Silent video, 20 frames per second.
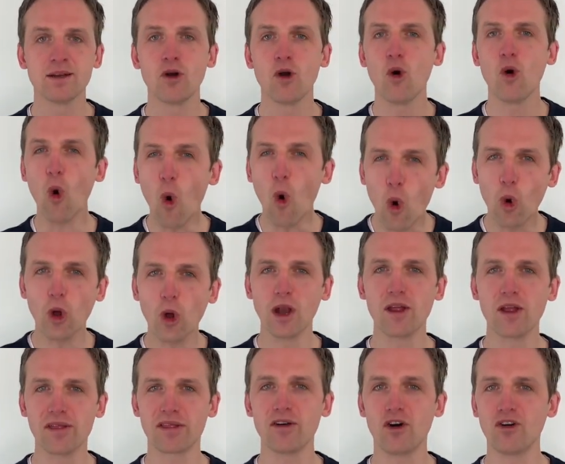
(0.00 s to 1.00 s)
All
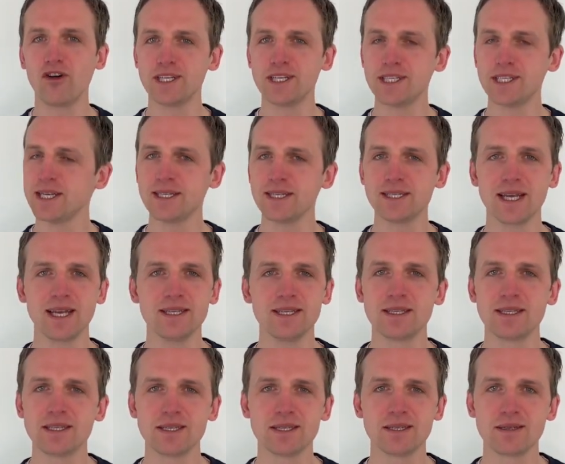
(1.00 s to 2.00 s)
authority is
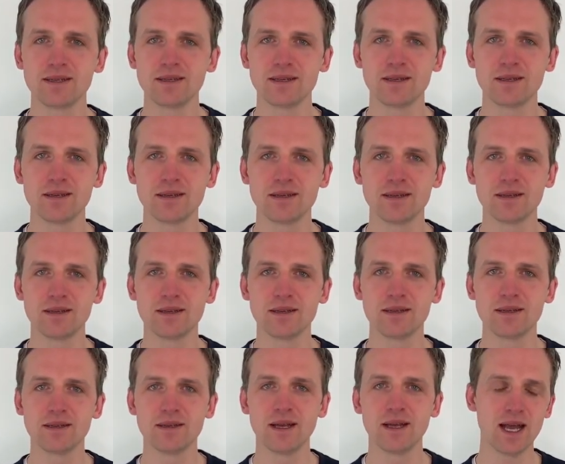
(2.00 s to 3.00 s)
His.
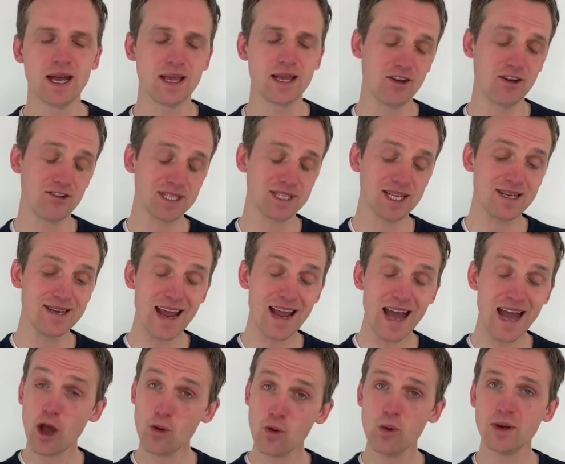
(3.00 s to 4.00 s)
And there is a
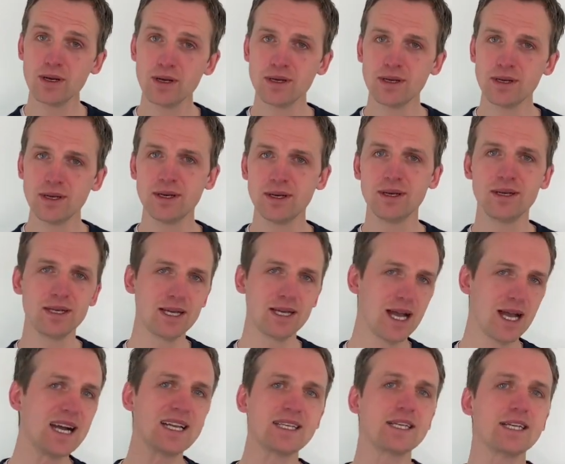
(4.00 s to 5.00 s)
now
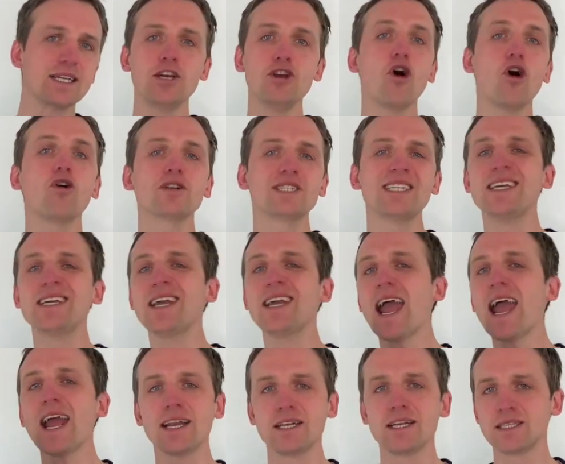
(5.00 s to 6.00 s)
and a not
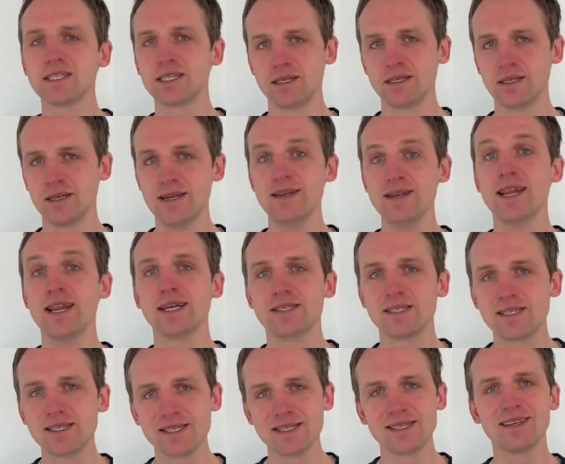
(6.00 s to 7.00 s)

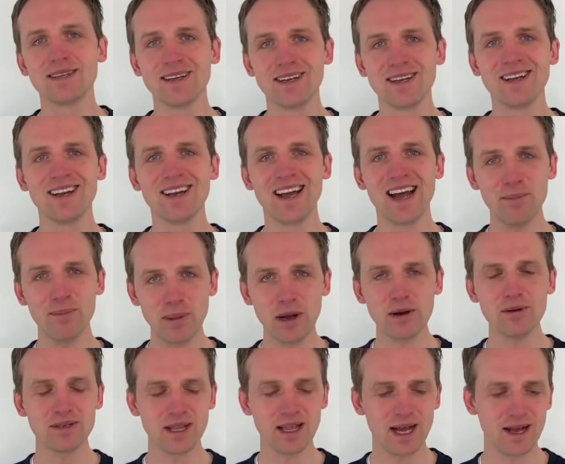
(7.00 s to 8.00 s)
yet-ness
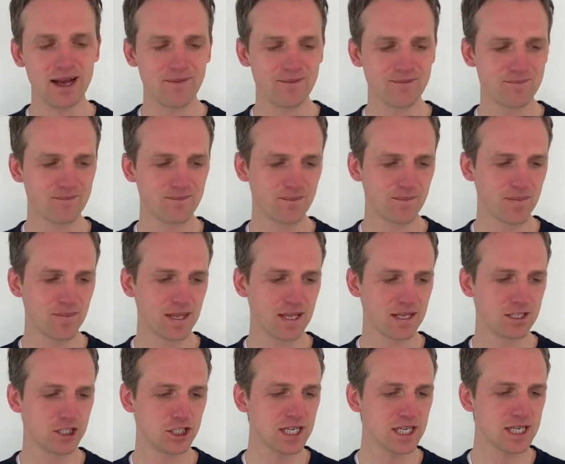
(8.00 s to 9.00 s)
about that.
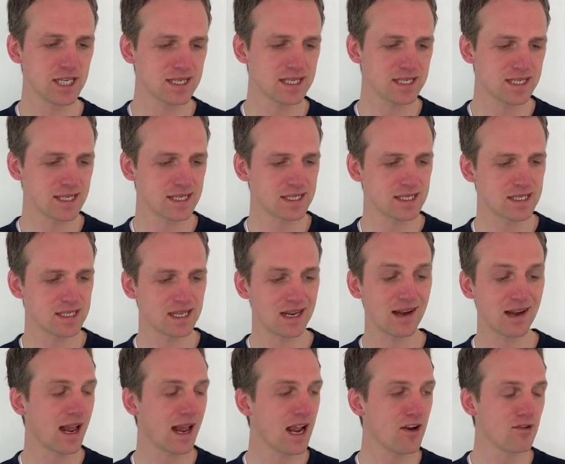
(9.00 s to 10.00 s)
Jesus is
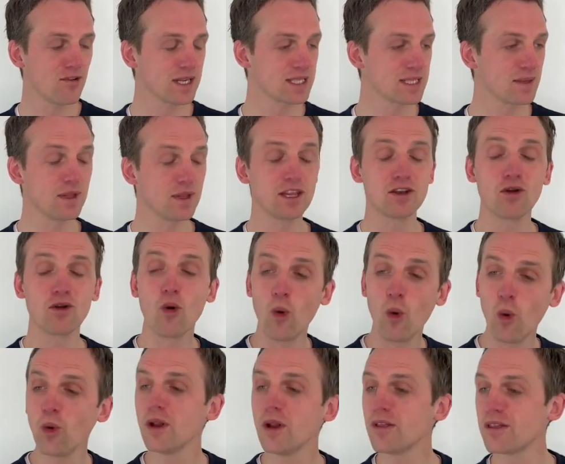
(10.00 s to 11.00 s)
declaring something that
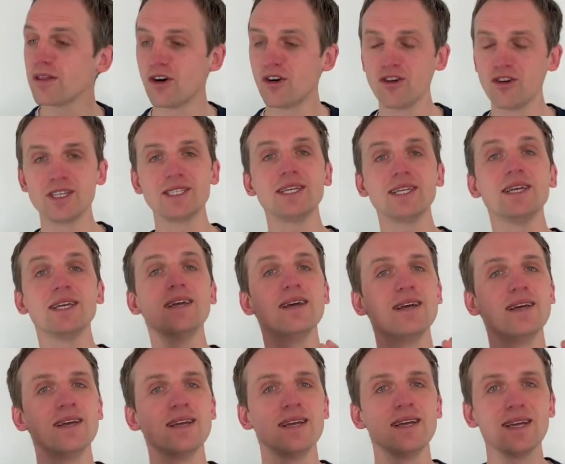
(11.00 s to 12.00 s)
all authority
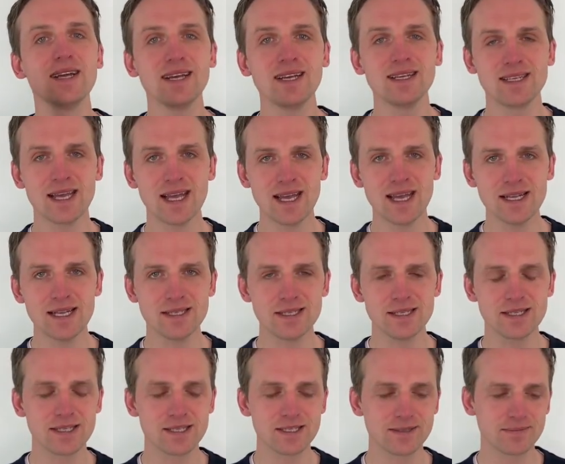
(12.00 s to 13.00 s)
is
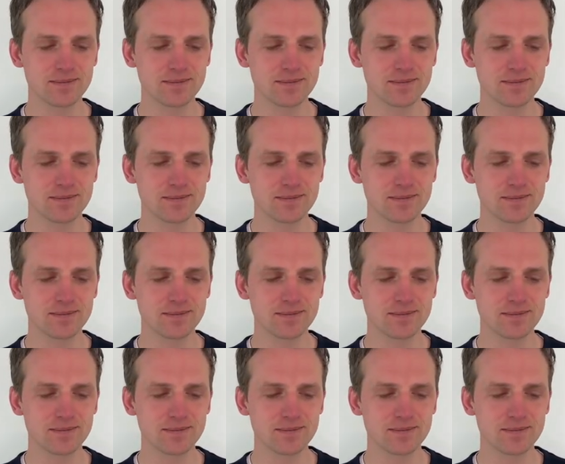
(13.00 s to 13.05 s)
His.